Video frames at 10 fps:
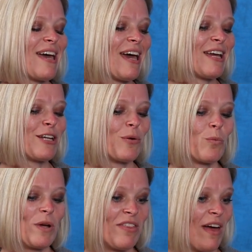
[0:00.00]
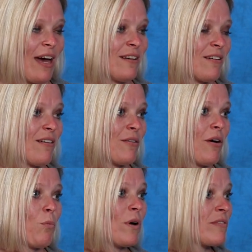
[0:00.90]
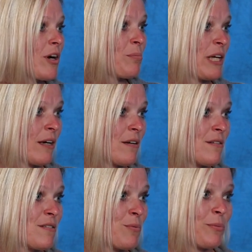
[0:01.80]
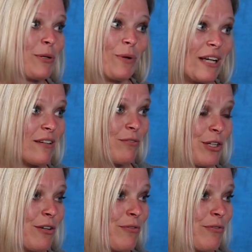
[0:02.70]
And with that, one of our peers will be waiting for your